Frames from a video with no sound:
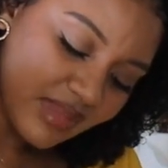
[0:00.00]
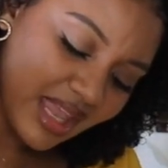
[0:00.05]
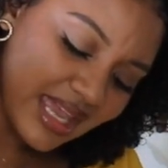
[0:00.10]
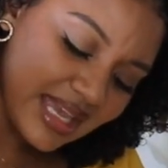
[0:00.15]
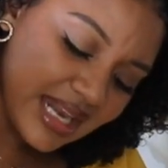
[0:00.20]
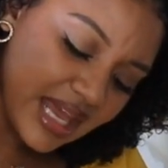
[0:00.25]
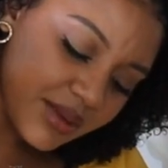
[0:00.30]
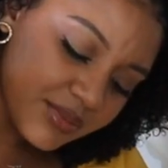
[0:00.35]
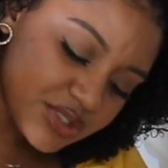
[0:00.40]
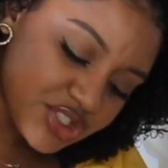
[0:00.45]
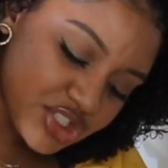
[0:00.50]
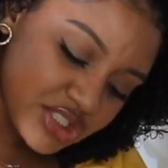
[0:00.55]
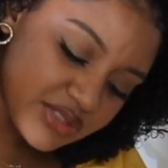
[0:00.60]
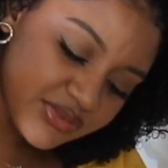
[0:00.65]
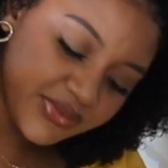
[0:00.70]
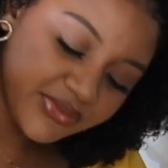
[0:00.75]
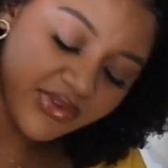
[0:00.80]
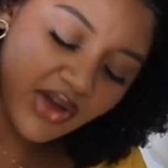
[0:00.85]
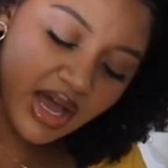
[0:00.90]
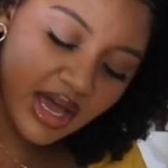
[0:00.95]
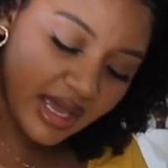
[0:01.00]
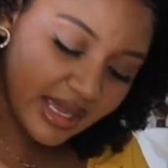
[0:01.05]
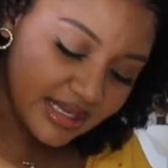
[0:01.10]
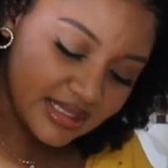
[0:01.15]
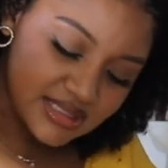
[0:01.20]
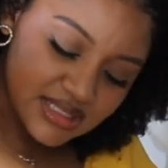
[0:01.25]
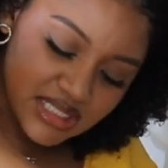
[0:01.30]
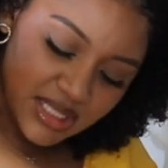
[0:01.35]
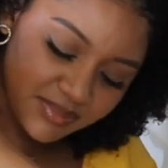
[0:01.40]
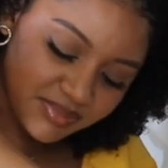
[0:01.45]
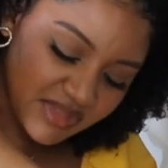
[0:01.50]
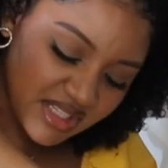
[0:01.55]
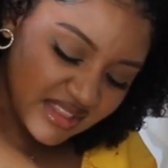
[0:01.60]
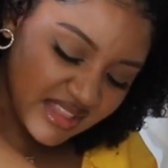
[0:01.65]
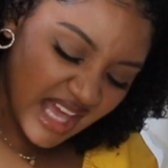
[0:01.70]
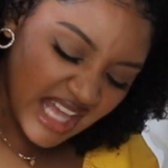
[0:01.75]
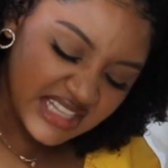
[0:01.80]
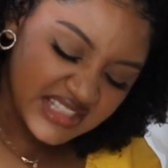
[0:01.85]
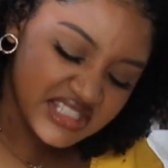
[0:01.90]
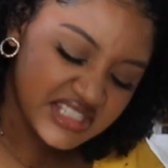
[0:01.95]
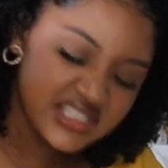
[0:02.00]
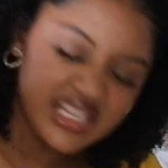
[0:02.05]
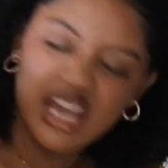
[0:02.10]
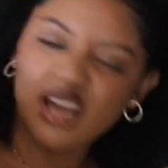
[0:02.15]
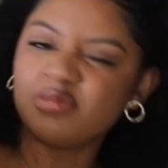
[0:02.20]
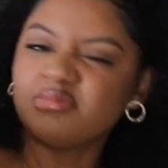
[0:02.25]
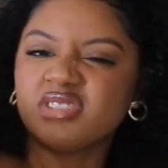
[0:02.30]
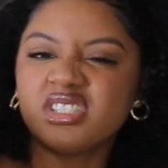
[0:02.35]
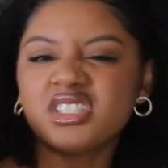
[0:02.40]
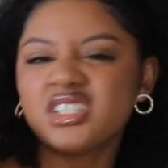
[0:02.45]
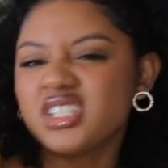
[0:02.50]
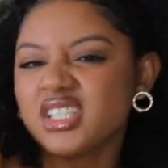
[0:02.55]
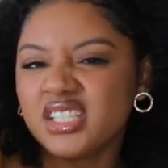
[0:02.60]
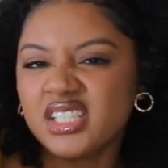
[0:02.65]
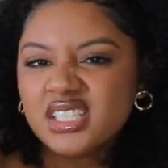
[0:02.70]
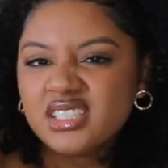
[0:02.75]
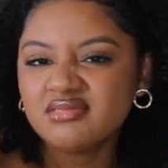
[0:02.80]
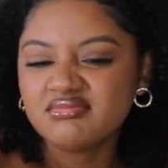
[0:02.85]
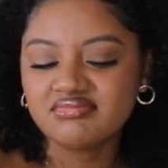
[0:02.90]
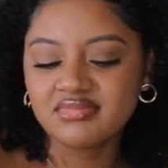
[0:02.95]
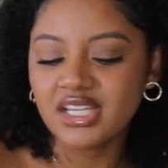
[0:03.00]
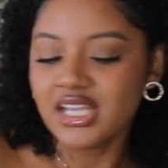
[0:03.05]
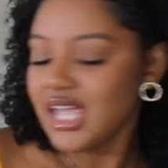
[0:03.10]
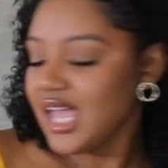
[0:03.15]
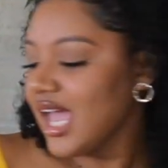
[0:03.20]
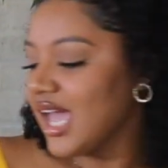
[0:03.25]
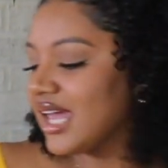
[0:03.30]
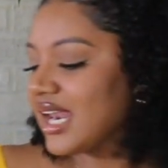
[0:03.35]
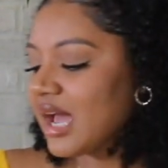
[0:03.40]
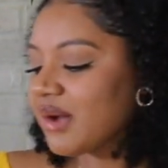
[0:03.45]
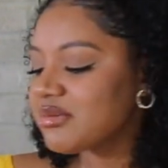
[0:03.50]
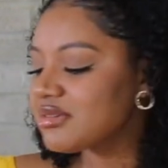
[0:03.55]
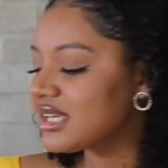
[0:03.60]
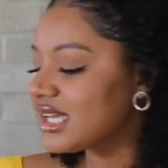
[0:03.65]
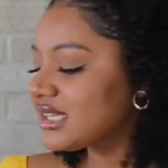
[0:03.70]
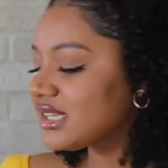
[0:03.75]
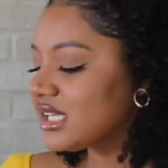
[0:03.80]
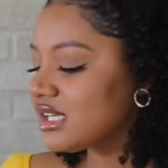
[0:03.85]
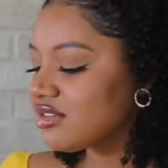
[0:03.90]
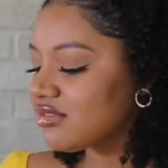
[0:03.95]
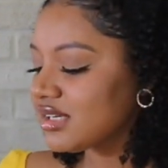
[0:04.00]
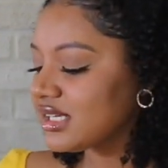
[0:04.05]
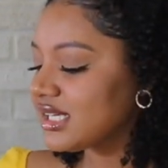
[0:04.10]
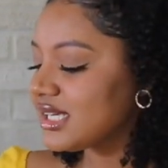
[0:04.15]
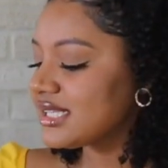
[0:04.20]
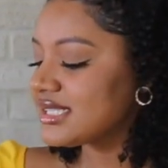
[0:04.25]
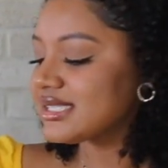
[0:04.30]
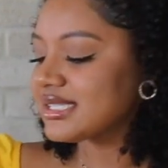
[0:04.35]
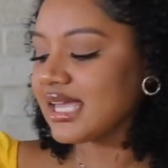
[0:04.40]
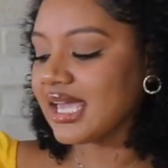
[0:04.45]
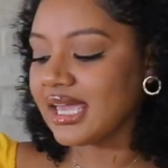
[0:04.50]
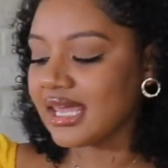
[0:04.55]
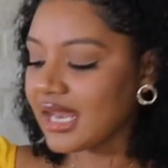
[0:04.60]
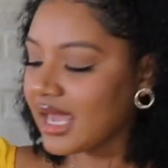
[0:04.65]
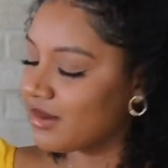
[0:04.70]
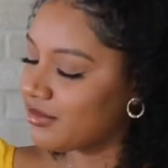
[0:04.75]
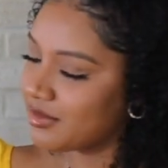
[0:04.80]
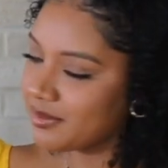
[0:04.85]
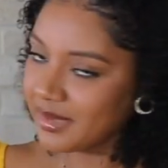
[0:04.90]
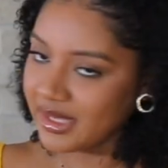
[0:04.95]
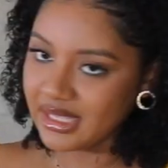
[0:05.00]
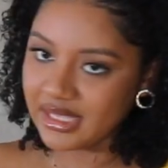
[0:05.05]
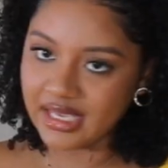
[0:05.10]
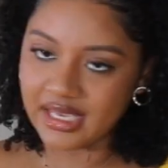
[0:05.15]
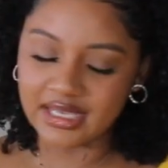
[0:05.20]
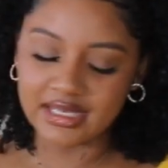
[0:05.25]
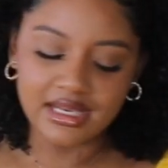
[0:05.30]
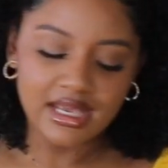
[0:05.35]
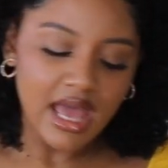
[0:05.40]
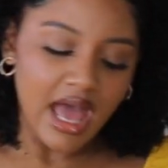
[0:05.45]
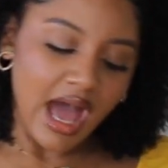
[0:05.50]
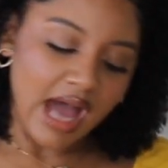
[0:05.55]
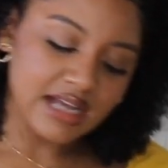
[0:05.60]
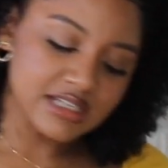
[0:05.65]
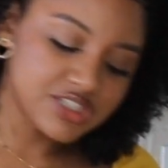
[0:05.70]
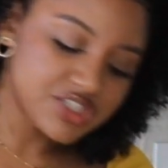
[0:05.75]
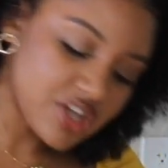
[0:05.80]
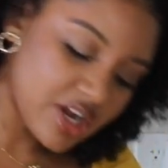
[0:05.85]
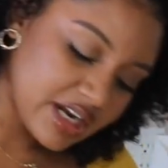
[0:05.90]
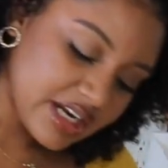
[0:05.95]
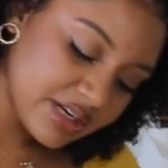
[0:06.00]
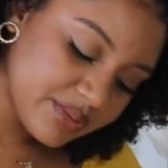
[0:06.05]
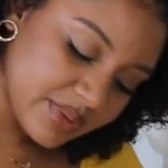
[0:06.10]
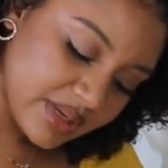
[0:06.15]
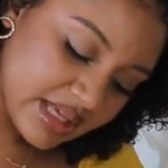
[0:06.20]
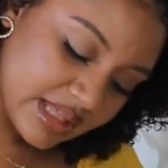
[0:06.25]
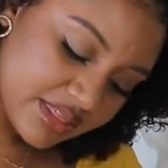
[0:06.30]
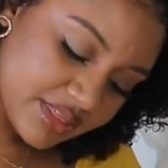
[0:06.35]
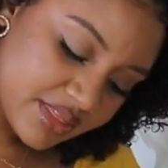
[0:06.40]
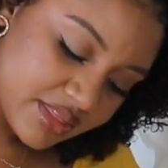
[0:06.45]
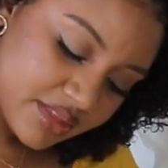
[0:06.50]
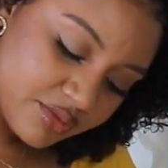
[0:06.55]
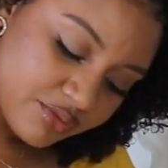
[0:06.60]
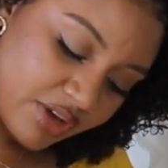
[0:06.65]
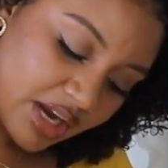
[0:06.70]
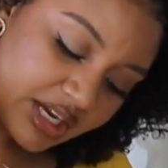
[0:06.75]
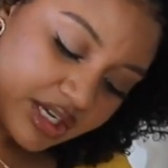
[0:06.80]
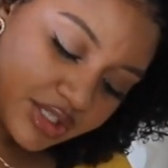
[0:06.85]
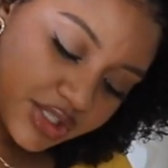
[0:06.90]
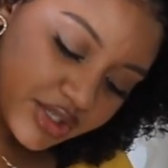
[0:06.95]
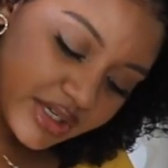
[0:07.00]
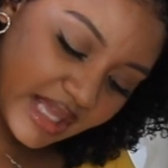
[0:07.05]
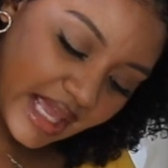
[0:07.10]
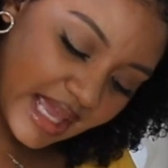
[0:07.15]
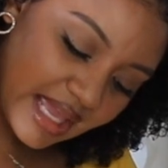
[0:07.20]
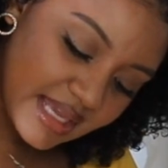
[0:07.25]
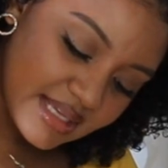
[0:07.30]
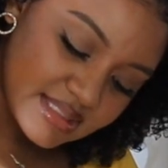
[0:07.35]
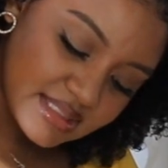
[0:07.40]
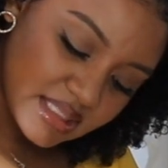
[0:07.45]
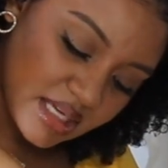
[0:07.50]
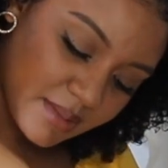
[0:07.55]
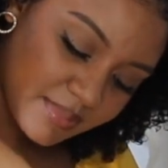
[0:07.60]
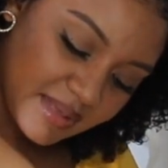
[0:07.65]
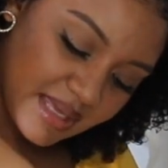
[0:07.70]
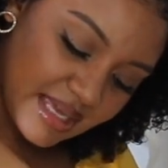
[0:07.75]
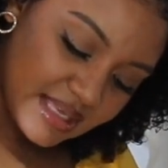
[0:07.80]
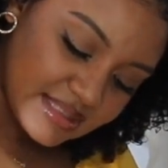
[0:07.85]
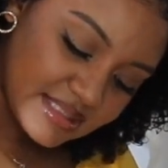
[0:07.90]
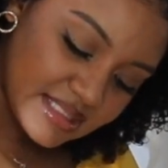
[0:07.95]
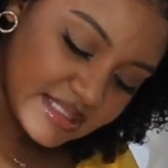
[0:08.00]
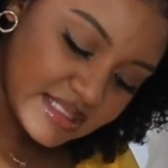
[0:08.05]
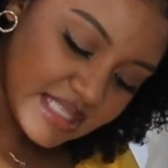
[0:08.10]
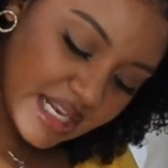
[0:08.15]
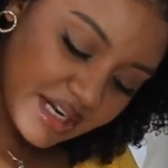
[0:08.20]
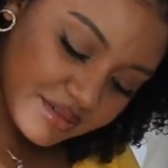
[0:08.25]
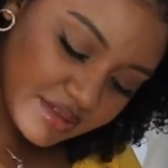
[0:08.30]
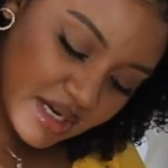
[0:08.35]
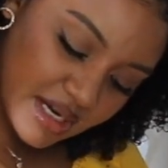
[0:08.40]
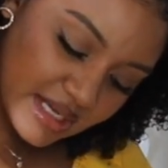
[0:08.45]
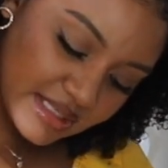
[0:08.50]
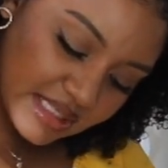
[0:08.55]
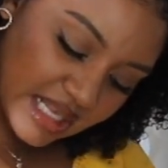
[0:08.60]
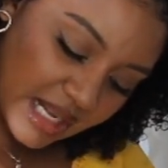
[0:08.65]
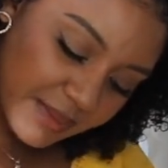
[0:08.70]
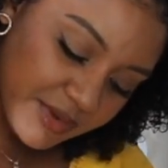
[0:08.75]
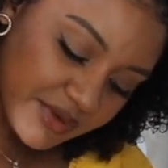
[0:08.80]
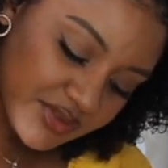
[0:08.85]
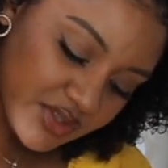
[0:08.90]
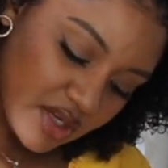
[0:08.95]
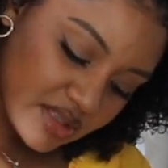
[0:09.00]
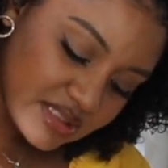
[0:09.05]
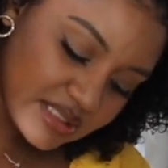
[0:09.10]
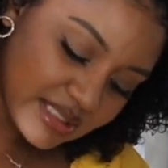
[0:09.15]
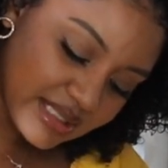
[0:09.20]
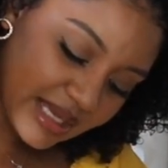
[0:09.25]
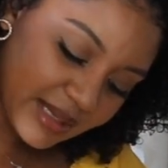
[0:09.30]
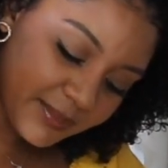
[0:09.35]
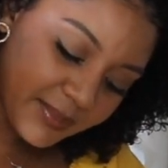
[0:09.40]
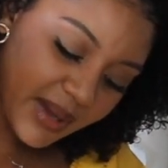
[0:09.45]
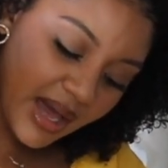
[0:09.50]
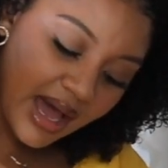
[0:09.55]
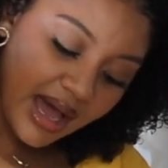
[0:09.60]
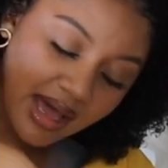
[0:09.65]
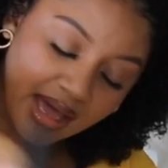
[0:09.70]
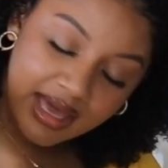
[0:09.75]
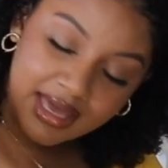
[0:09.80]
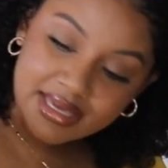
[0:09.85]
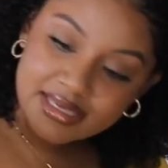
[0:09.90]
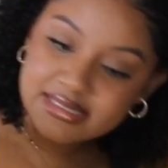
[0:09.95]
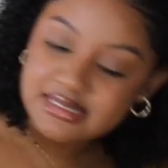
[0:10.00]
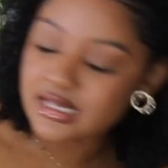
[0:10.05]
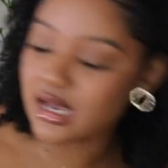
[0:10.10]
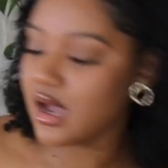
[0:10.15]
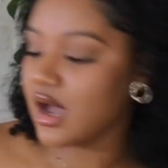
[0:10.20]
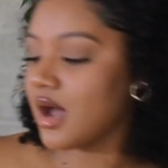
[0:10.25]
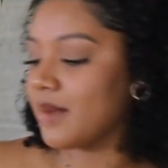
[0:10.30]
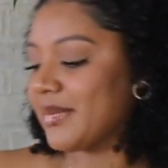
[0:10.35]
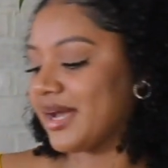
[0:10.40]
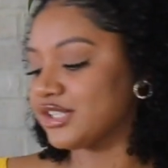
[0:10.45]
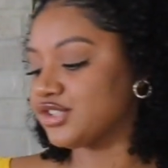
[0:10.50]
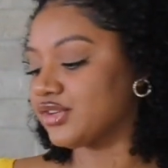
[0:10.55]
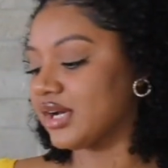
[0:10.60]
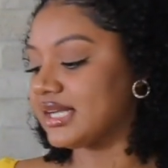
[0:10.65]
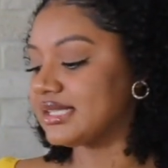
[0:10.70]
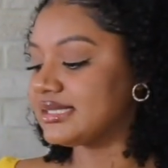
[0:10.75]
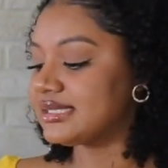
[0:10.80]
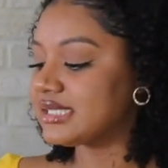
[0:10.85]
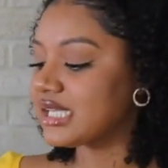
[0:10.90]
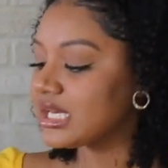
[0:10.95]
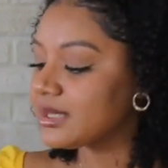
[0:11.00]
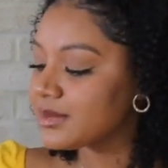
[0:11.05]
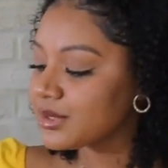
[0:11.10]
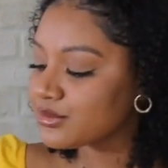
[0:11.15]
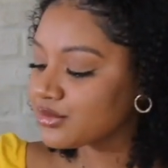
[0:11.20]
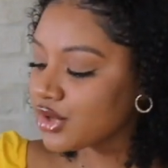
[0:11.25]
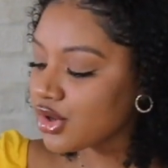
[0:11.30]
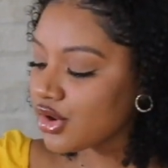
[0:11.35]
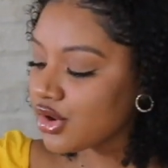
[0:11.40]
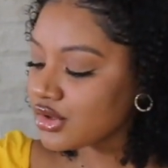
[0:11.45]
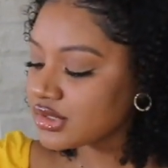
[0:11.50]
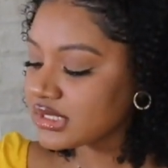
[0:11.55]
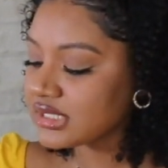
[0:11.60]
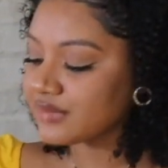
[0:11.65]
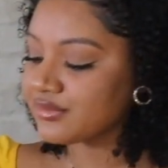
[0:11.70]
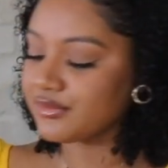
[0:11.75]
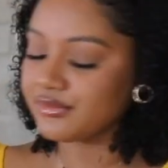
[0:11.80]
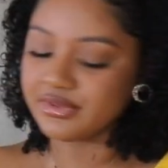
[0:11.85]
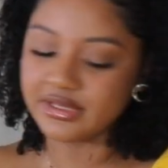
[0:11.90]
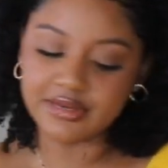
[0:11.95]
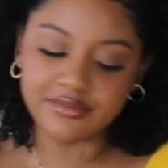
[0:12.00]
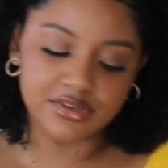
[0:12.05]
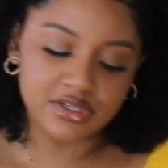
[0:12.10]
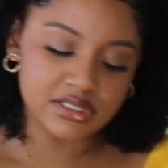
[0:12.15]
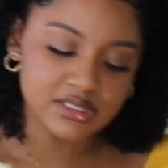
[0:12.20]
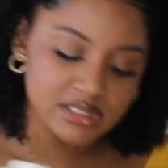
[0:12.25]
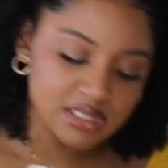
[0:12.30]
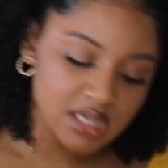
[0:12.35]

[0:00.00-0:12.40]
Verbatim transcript: and I would just find something that sounded good. And I would get the ingredients and I would bake it. I started with regular cakes, cupcakes, etc. And then I moved on to like pies. I tried cinnamon rolls, different flavors